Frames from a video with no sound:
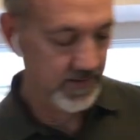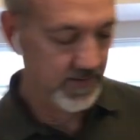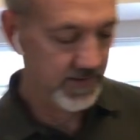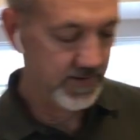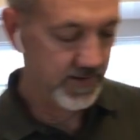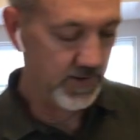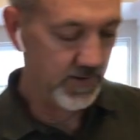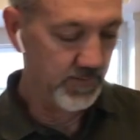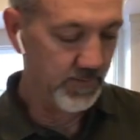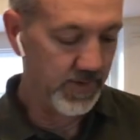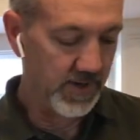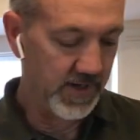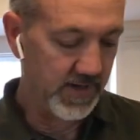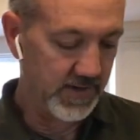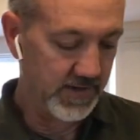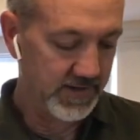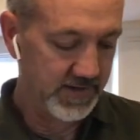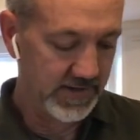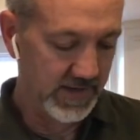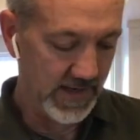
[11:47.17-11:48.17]
dough
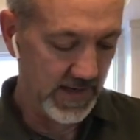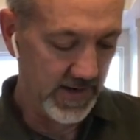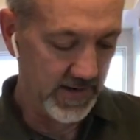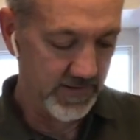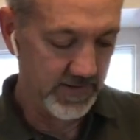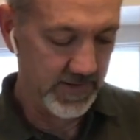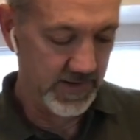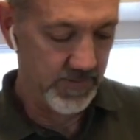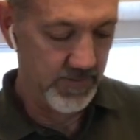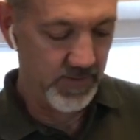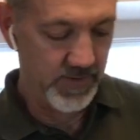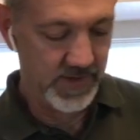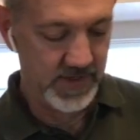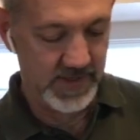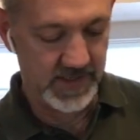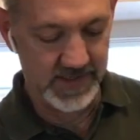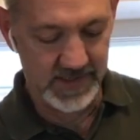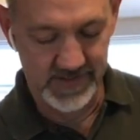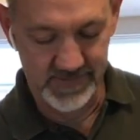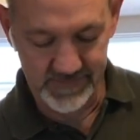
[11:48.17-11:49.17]
balls out and put it
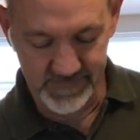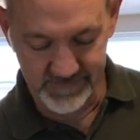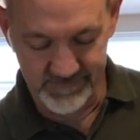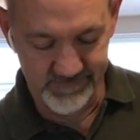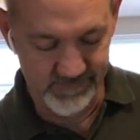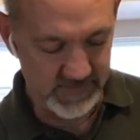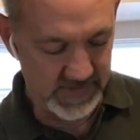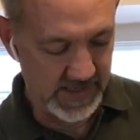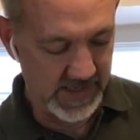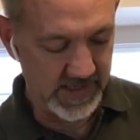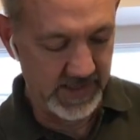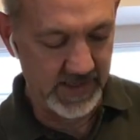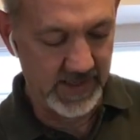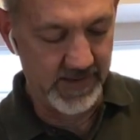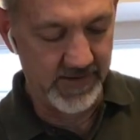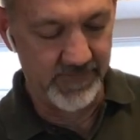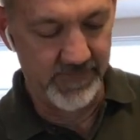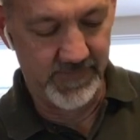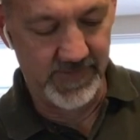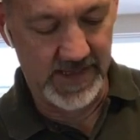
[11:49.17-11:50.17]
on this lightly
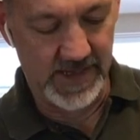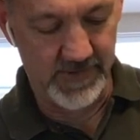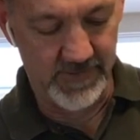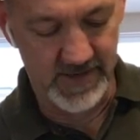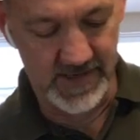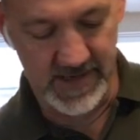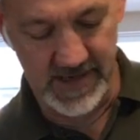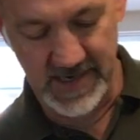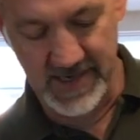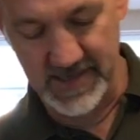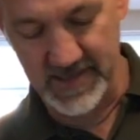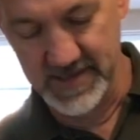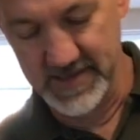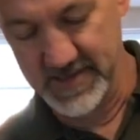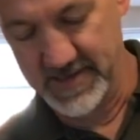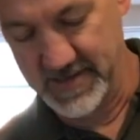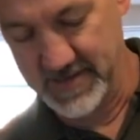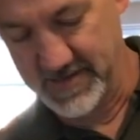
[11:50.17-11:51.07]
floured island,